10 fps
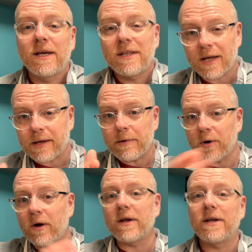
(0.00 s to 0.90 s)
that can be
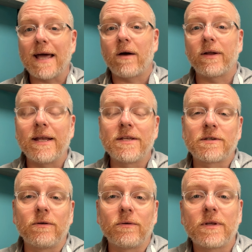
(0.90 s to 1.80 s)
broken down
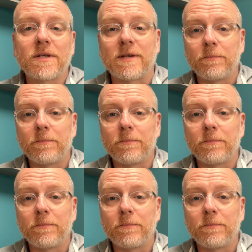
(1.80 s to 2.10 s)
into the